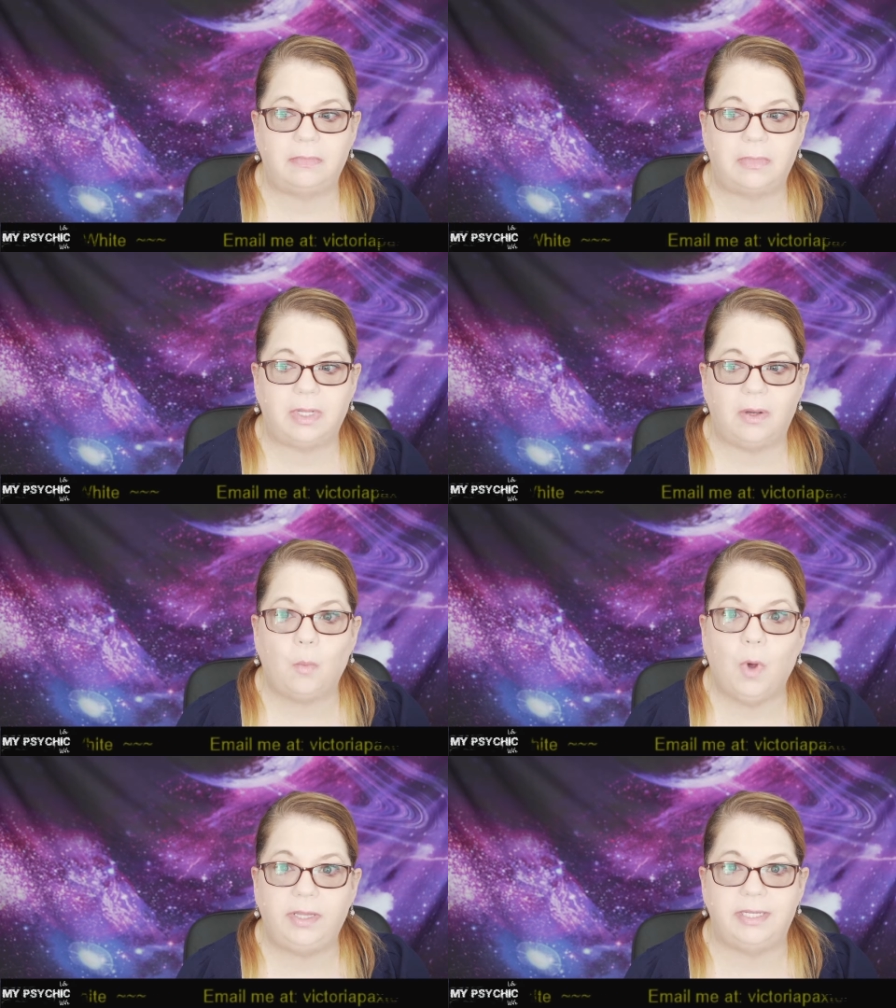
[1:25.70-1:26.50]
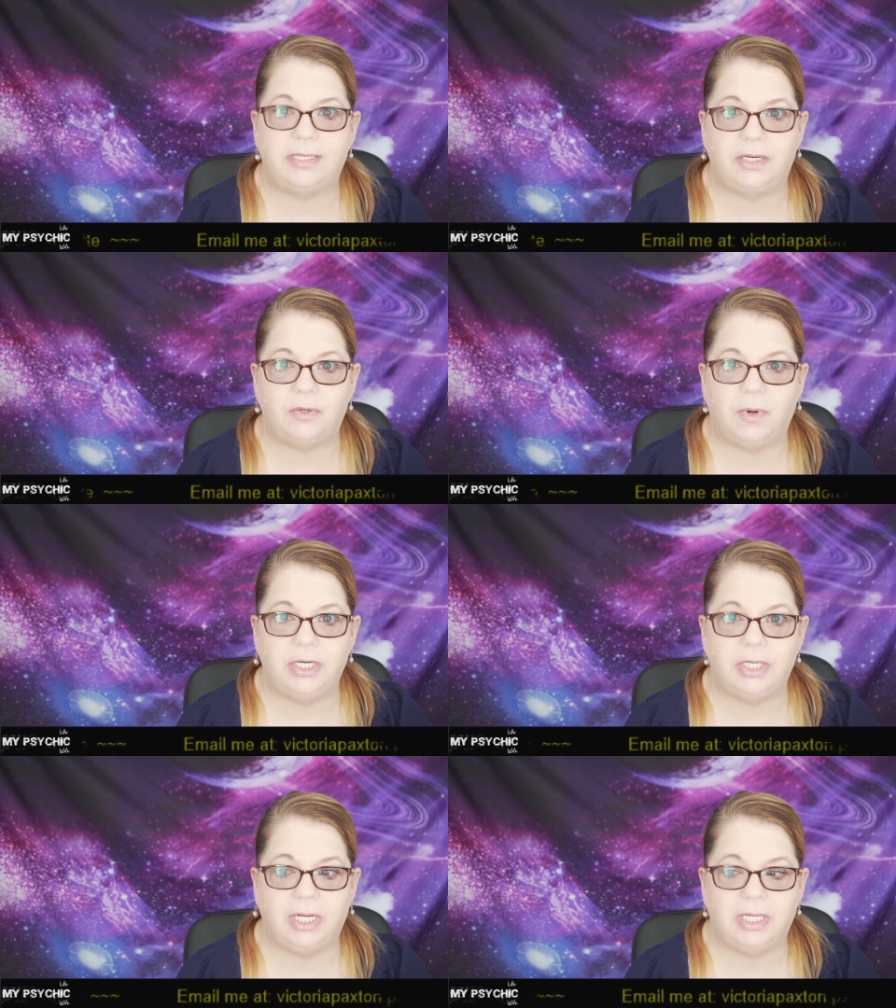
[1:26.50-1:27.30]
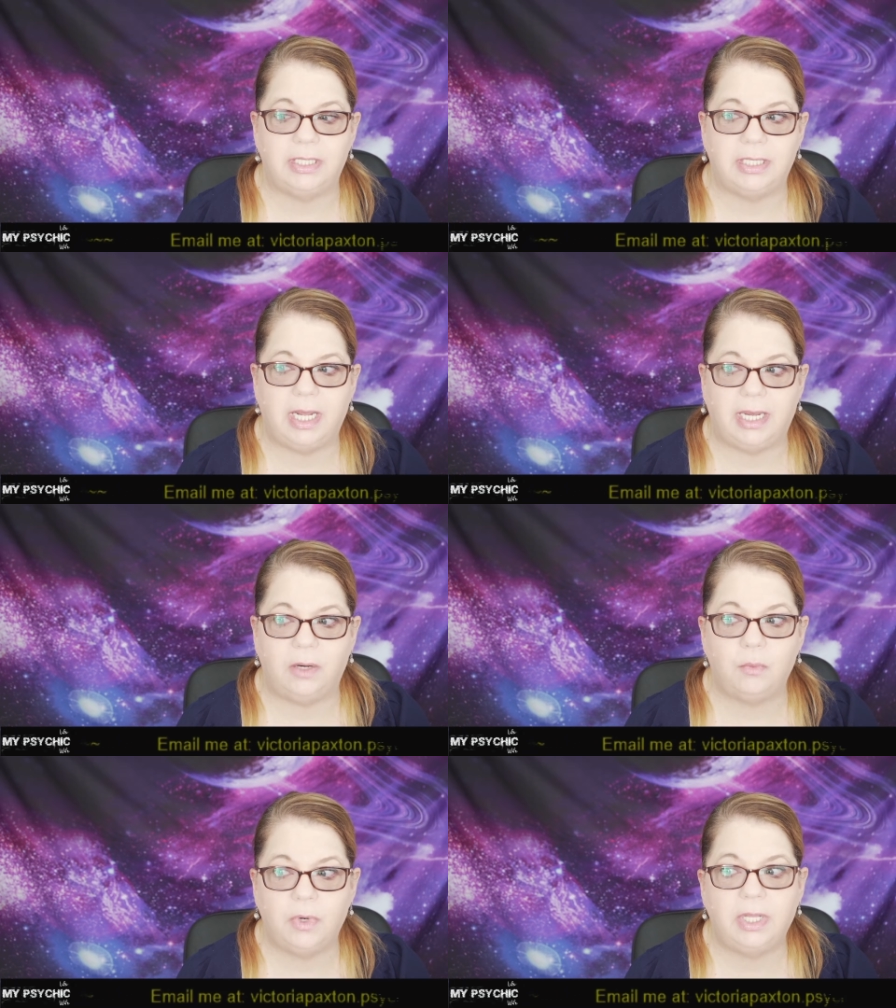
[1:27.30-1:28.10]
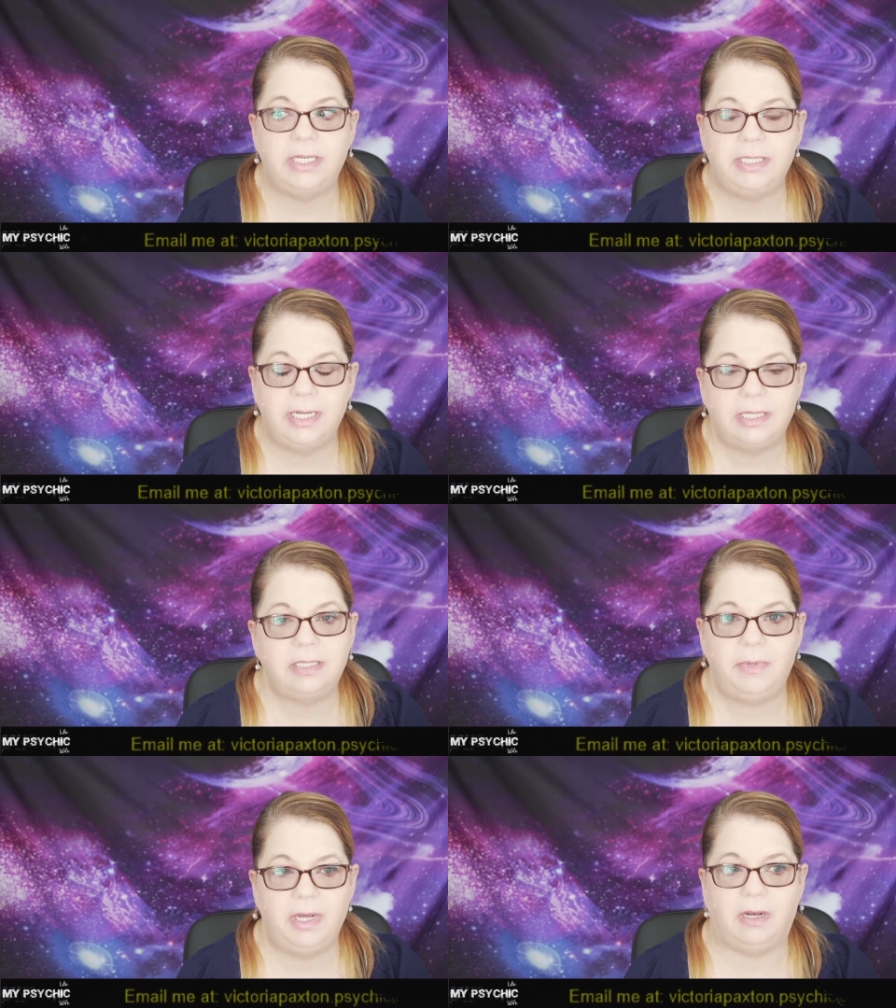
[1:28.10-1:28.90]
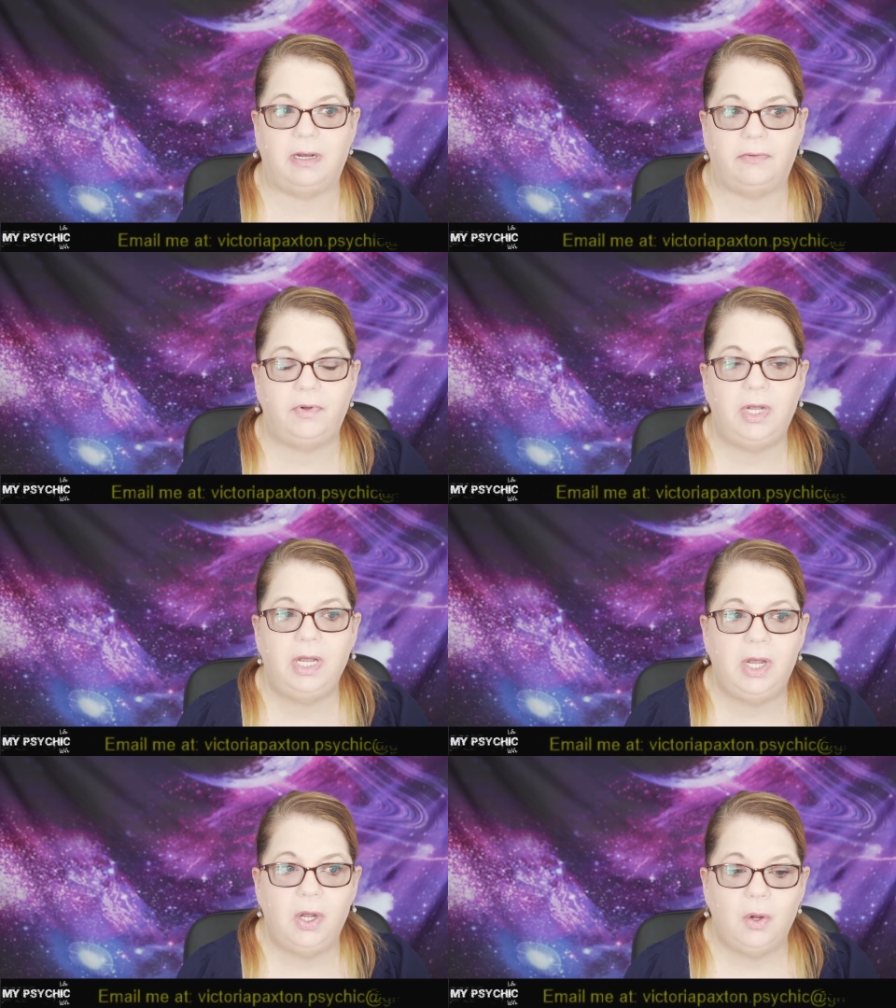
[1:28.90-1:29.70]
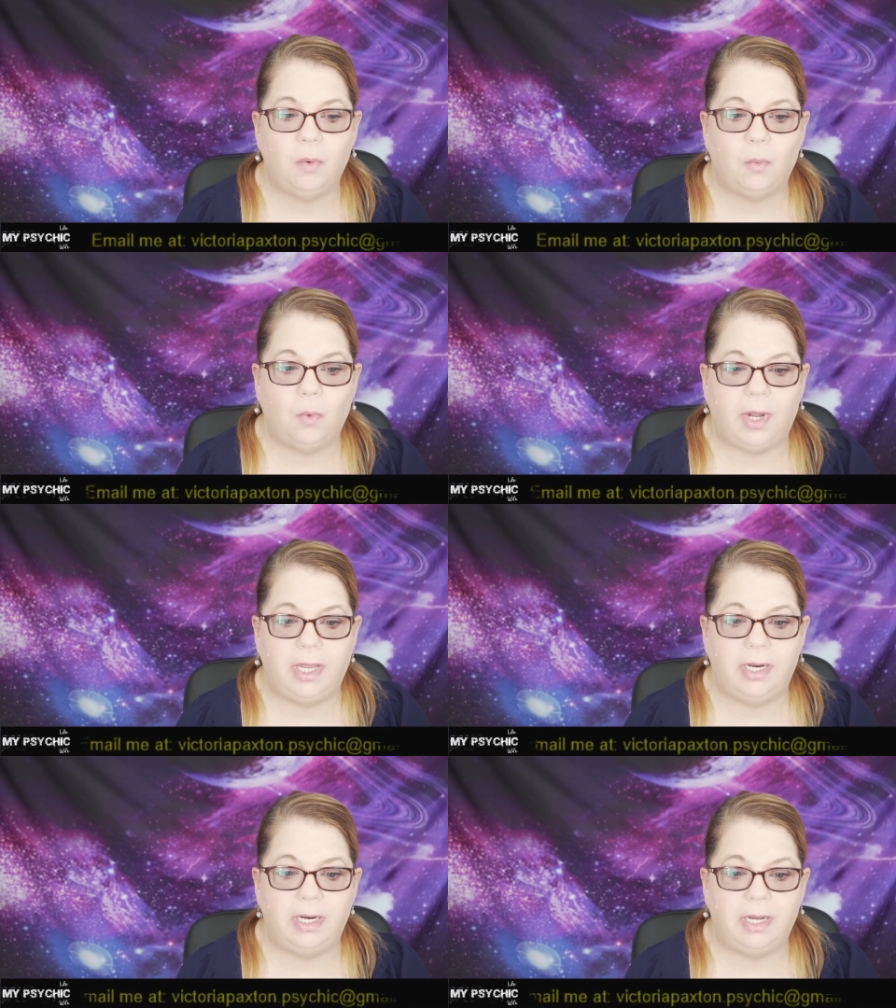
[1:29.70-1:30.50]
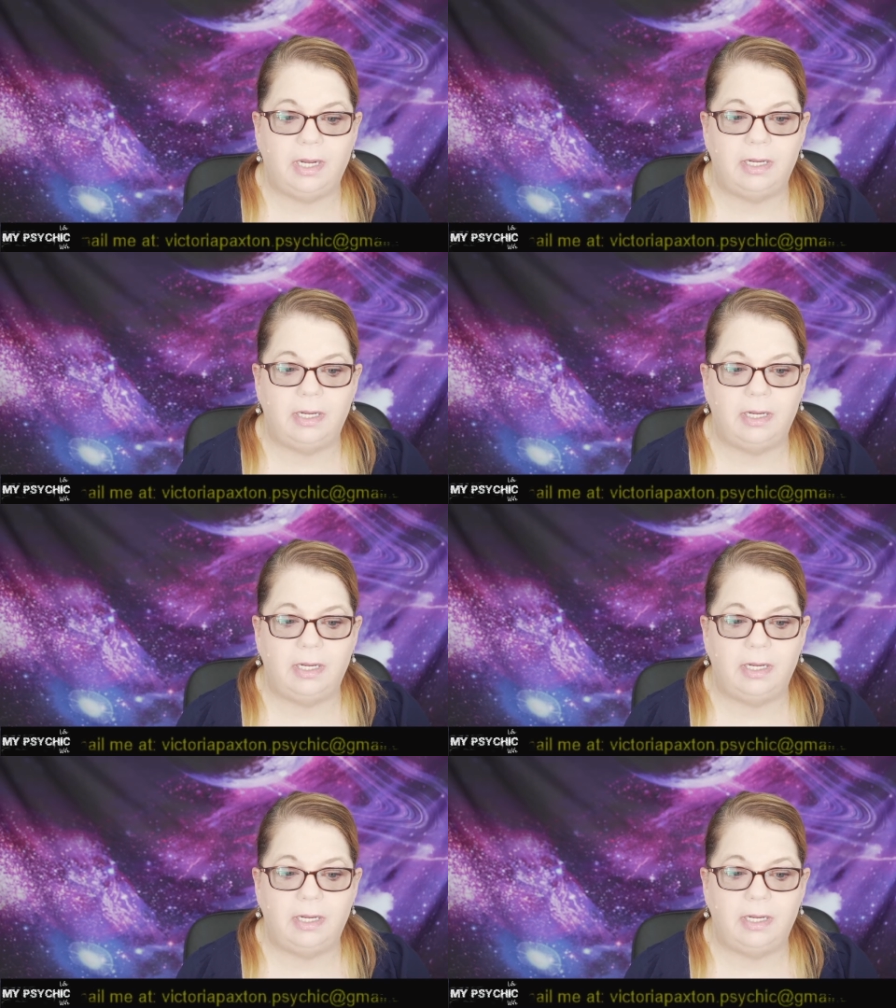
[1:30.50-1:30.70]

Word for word: what the situation is. Like, it really ticks me off when,